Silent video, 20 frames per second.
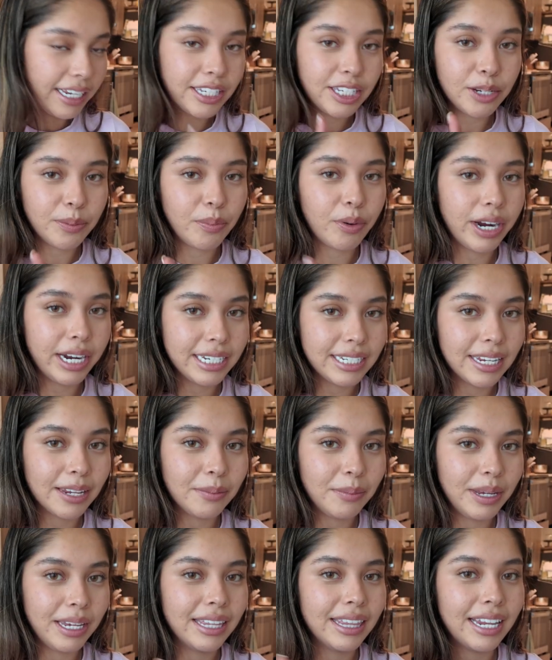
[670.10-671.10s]
it's
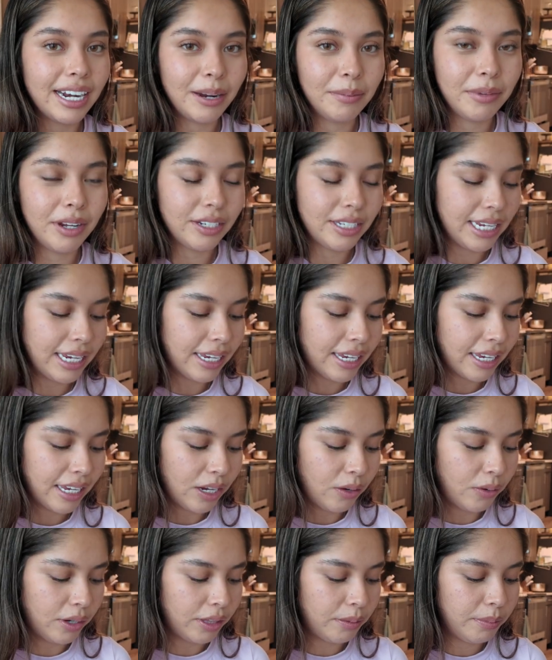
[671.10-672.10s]
surprising me that I'm not taking
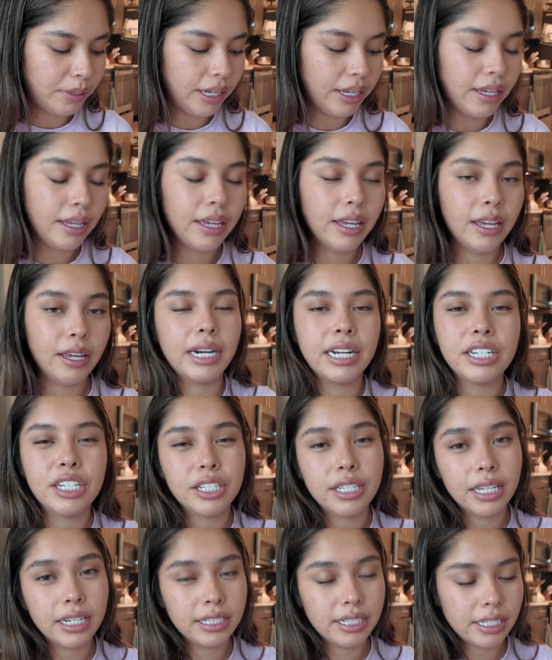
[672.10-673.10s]
it with me, but I
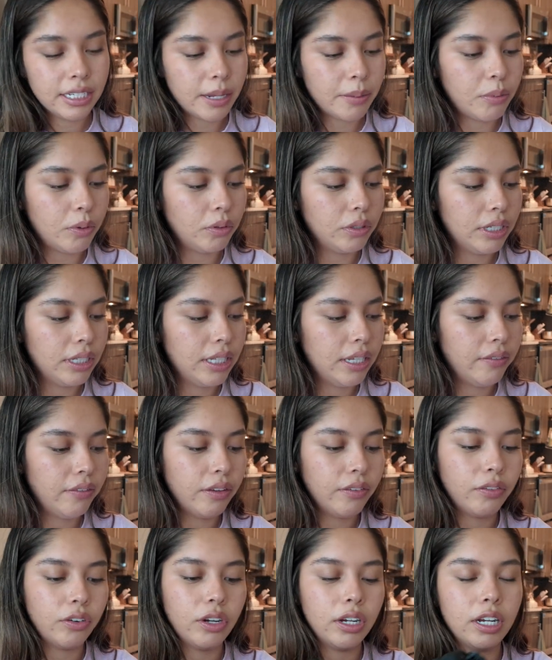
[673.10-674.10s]
just think since I'm only
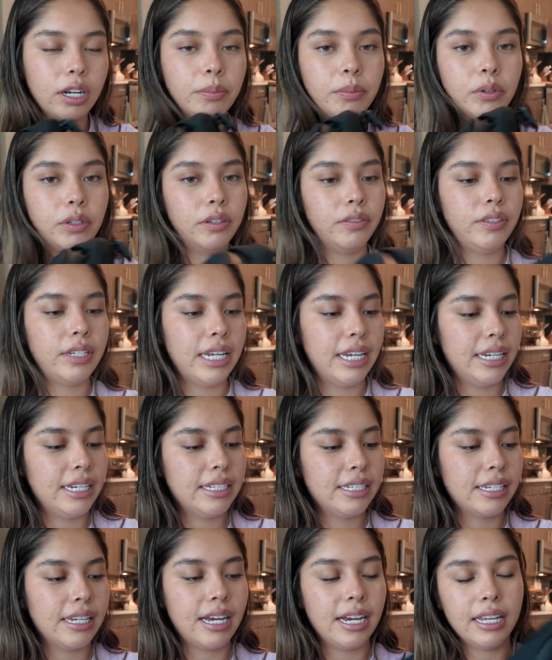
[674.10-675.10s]
leaving for a couple of
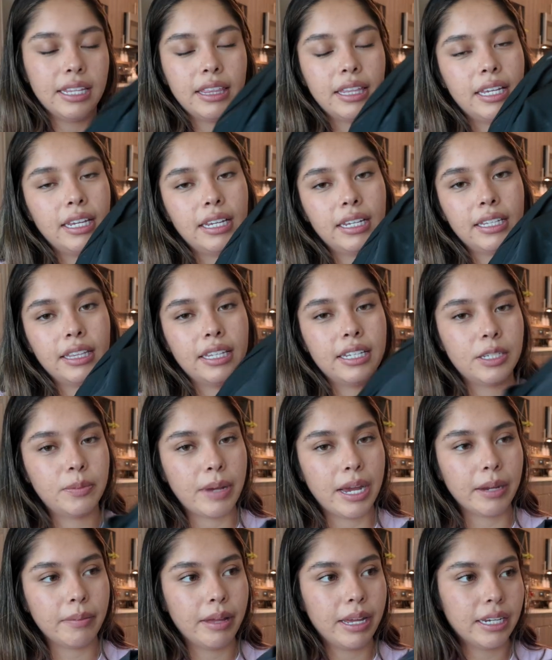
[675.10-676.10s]
days, I think this
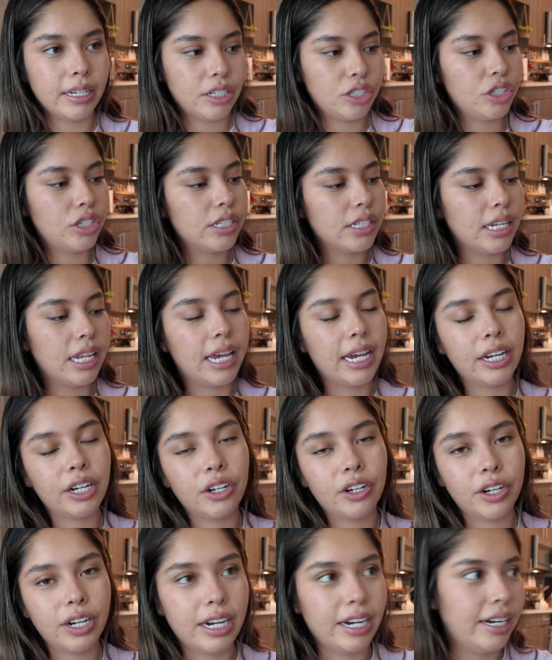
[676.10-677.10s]
backpack is just
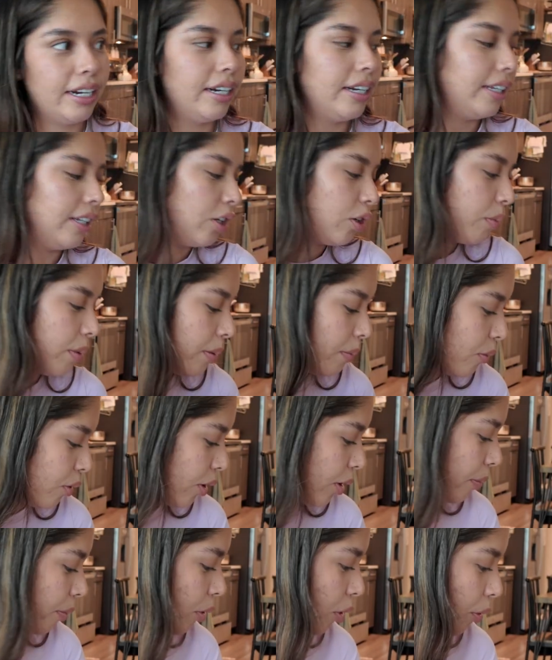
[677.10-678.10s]
lighter and a little bit
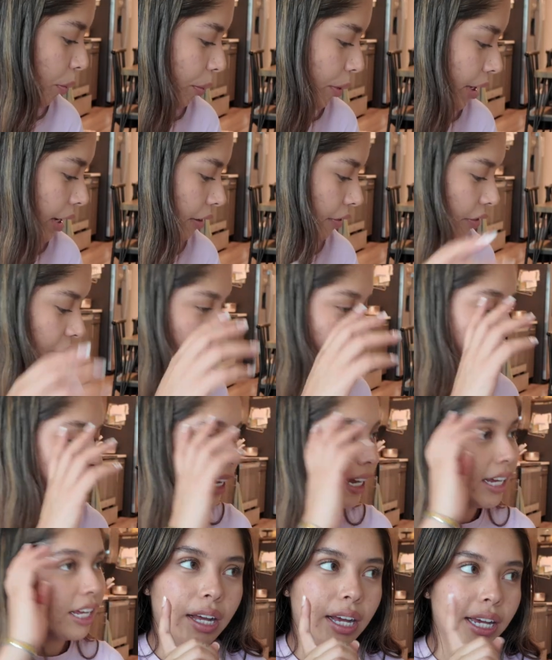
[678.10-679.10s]
more appropriate for
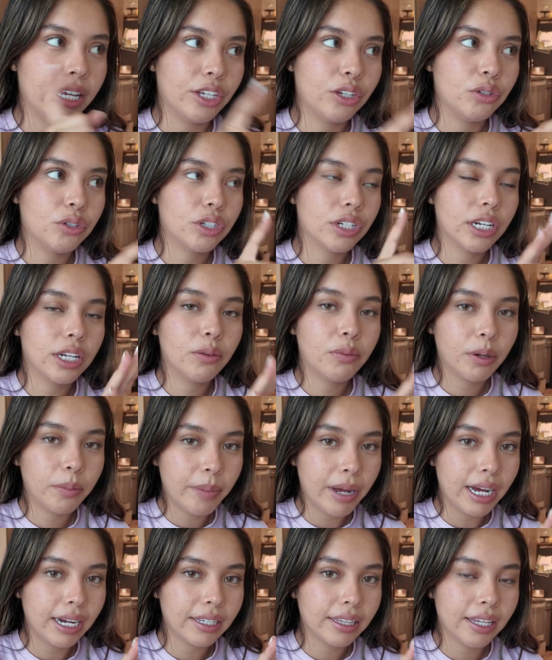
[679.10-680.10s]
that. I usually would
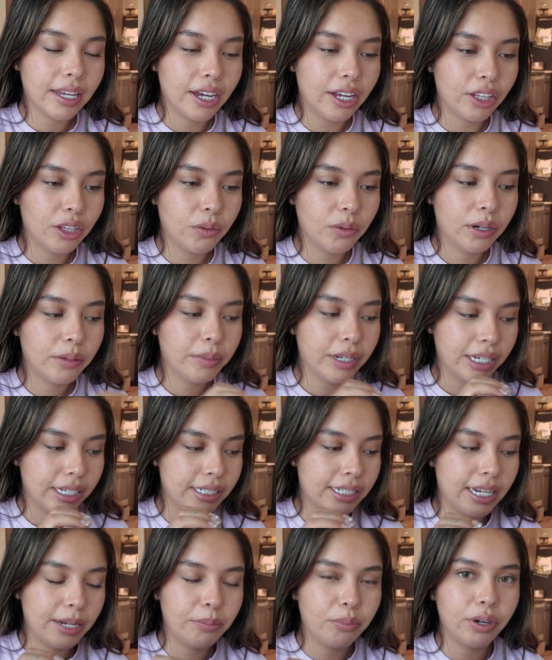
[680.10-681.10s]
pack the other one
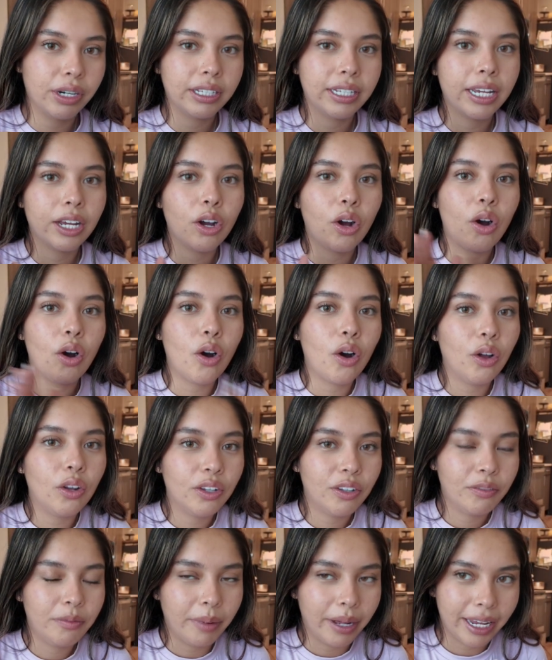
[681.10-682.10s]
because I bring like all
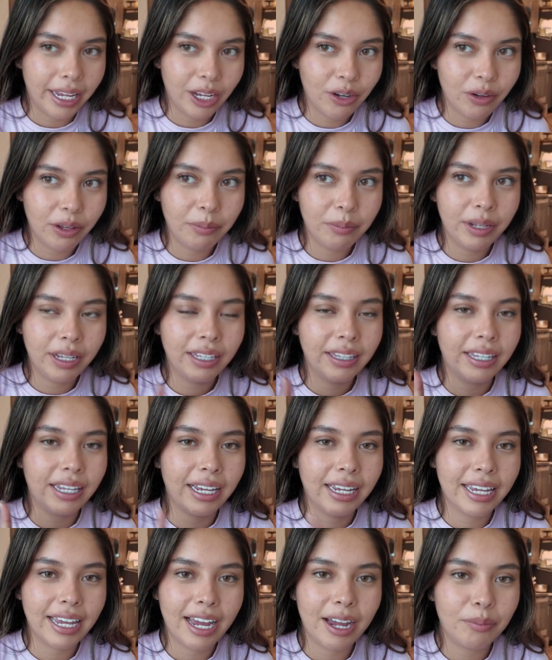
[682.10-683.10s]
of my equipment,
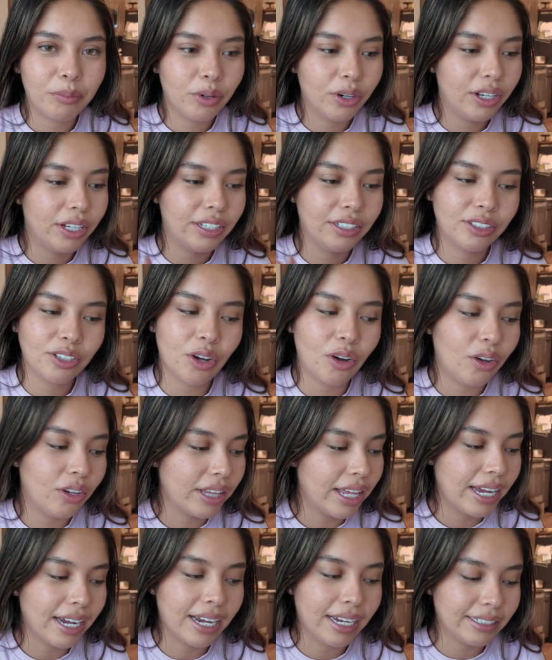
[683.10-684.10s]
like cameras, all
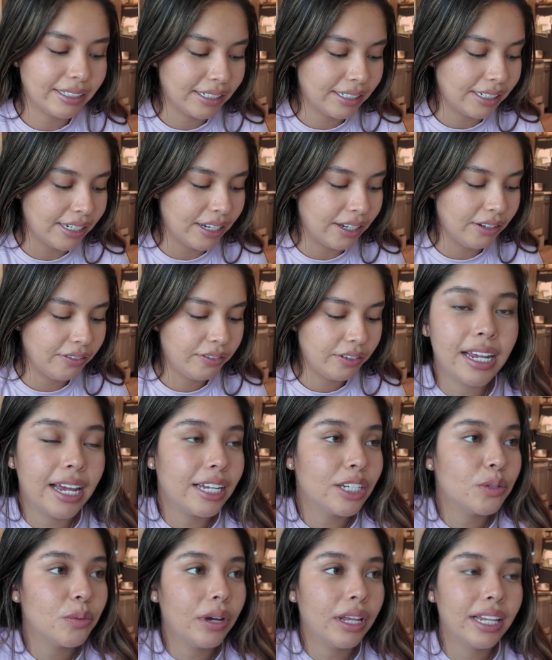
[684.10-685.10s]
that kind of stuff,
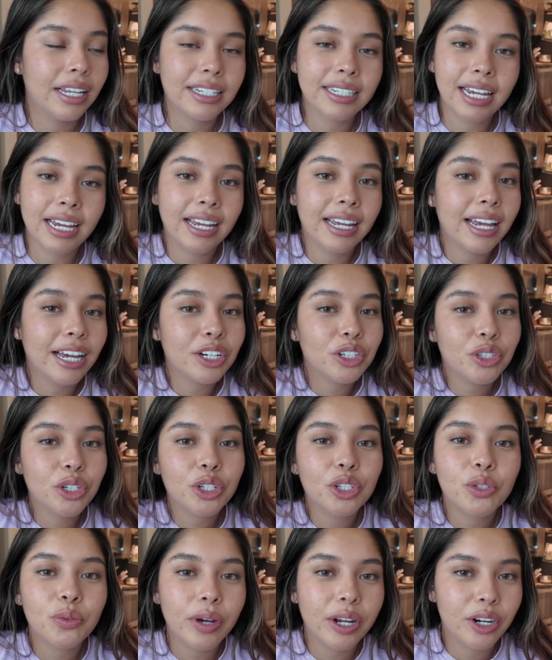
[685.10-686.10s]
as well as like extra
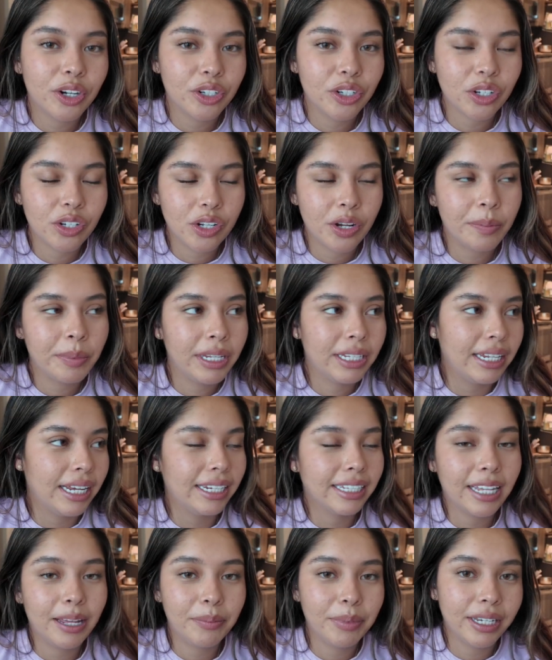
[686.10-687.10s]
sweaters or something
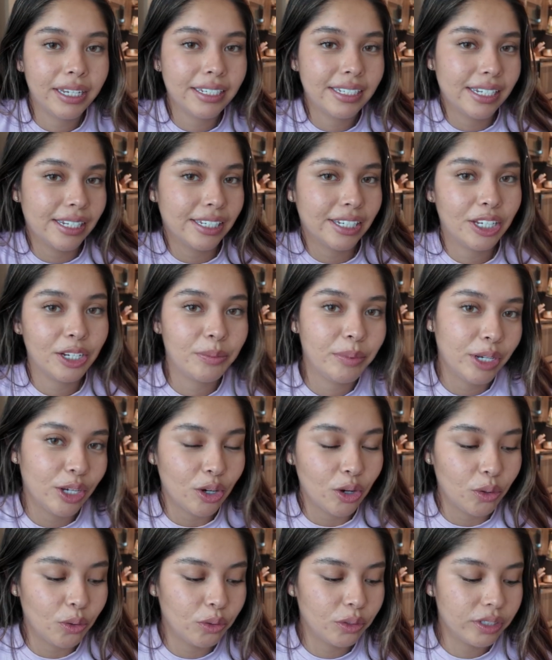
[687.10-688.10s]
like that because it could be
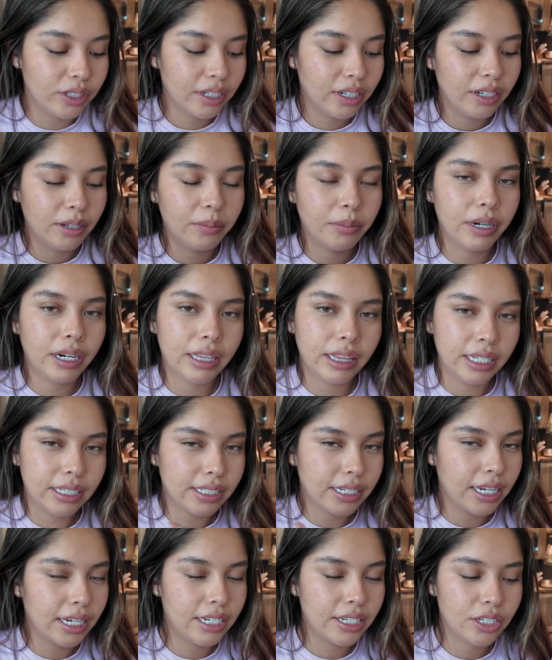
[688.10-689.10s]
cold. But in this
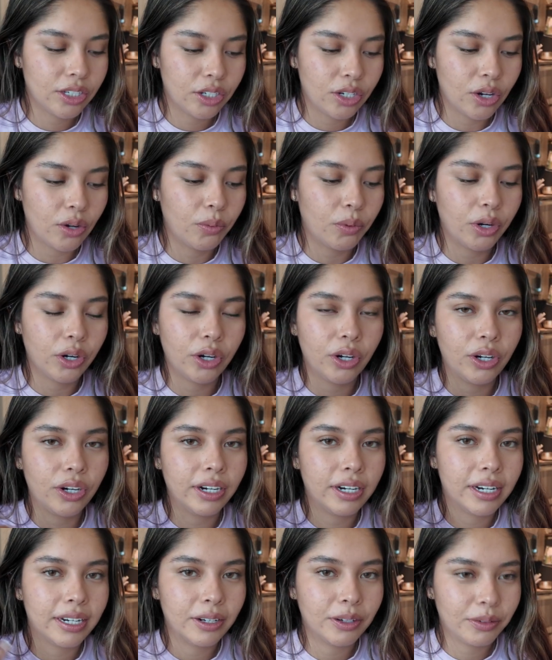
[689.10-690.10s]
case, we're
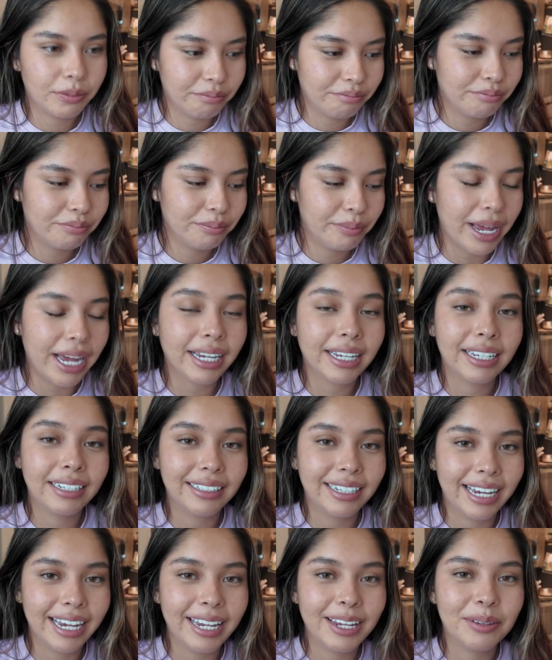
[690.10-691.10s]
packing
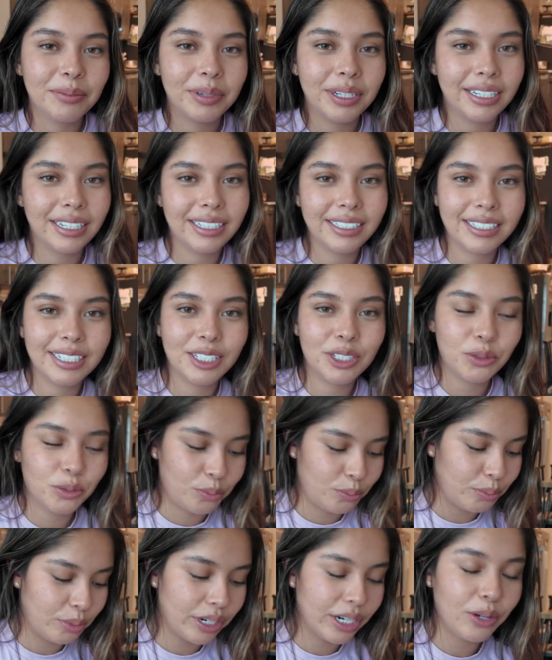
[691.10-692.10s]
light because it's
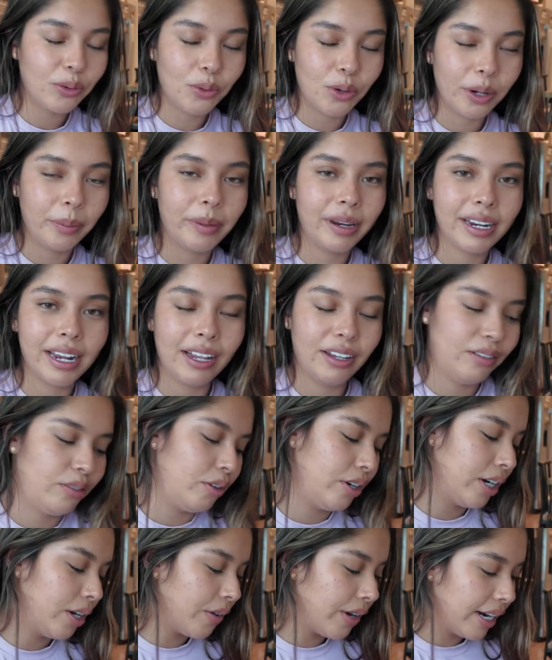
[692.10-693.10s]
pretty warm in
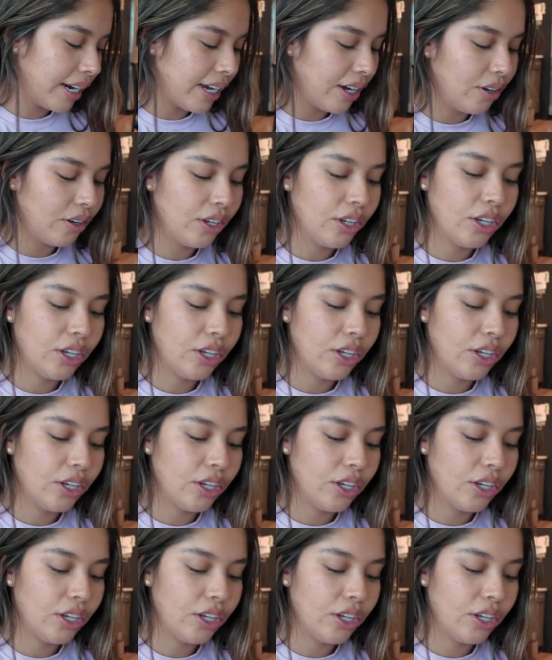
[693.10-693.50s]
California right now.